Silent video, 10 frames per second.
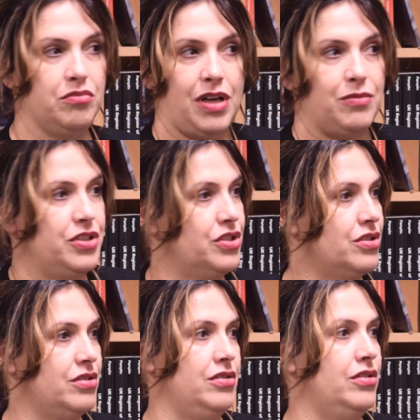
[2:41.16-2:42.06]

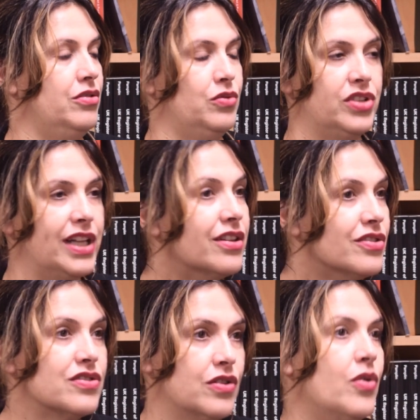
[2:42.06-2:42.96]
publish, to tell the
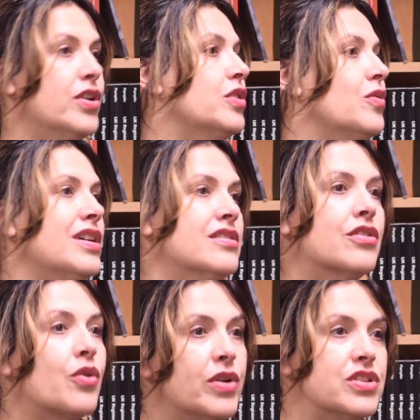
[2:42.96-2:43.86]
story, to
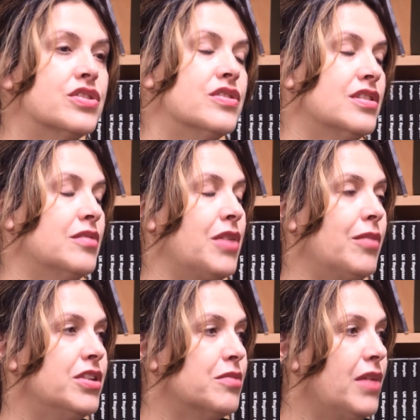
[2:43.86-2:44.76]
answer questions that
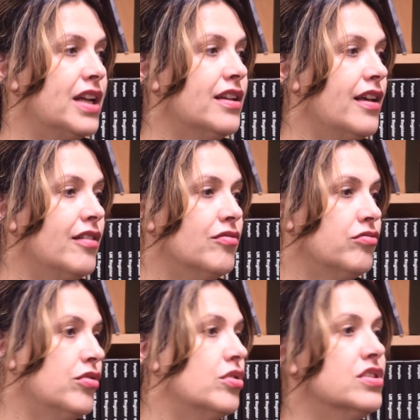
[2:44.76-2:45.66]
public might have
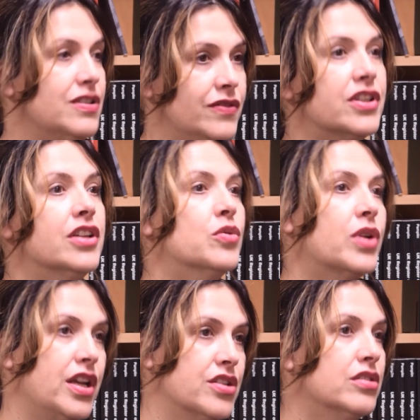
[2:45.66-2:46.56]
for civic
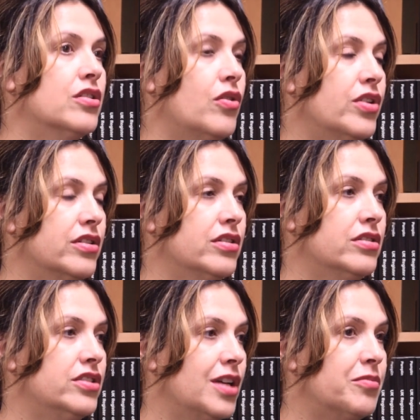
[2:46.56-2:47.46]
education or
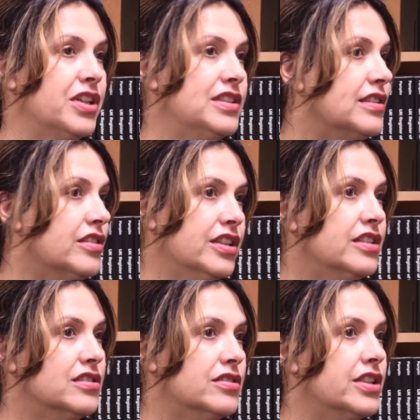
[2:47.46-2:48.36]
reappraising the
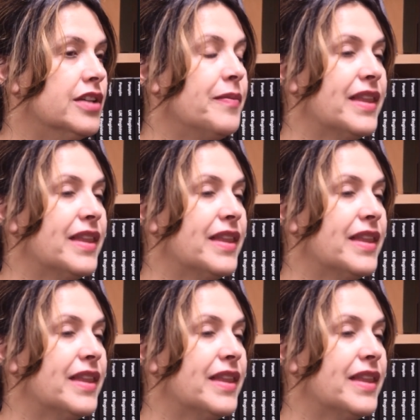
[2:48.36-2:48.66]
history.